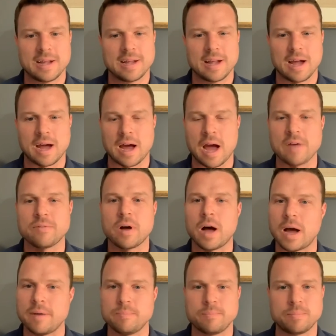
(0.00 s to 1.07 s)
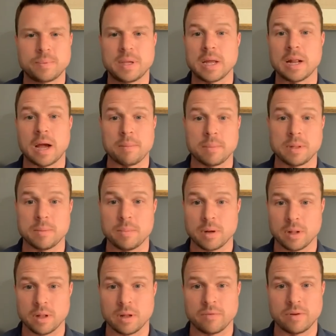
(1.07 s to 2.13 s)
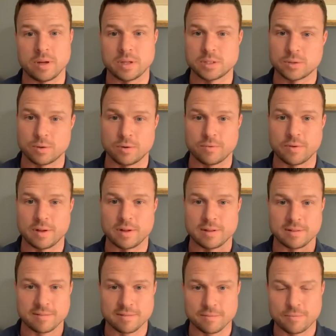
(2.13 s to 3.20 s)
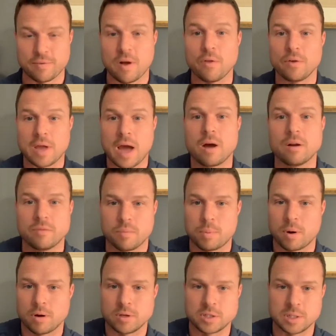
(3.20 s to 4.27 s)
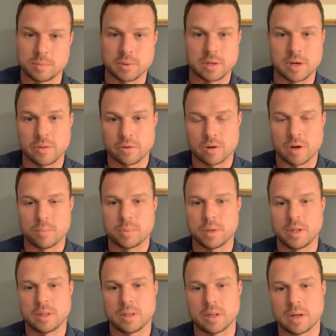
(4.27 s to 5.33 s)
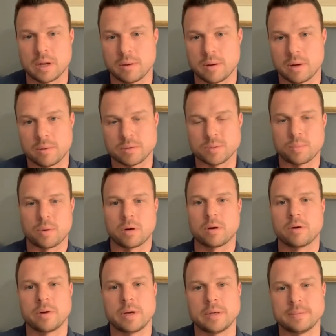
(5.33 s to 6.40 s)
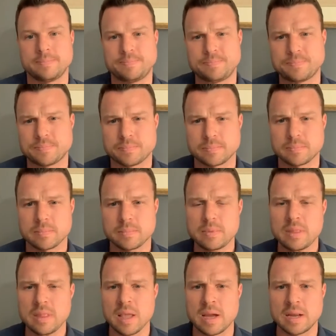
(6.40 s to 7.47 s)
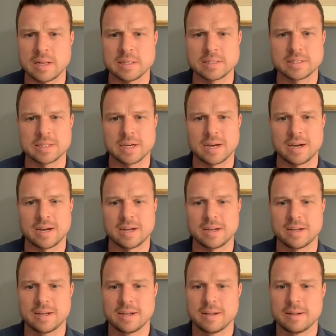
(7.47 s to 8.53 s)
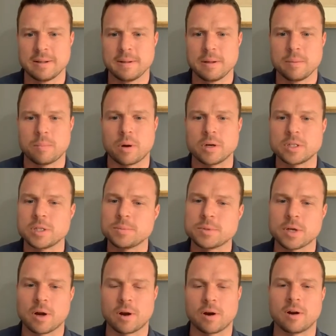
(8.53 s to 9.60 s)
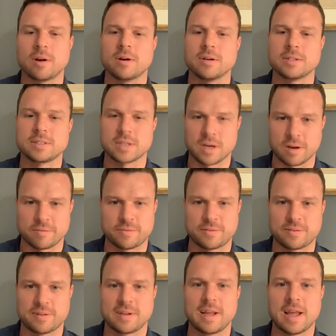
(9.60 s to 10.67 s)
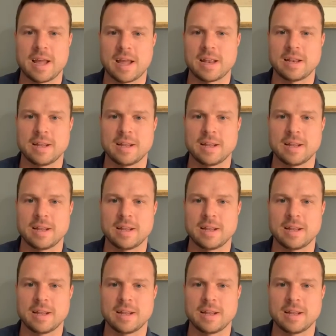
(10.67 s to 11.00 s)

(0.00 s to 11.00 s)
I've I get I'm in the middle of a sort of a falling out of a partnership in another company that I, I was a partner in. And it's uh partnerships are tough and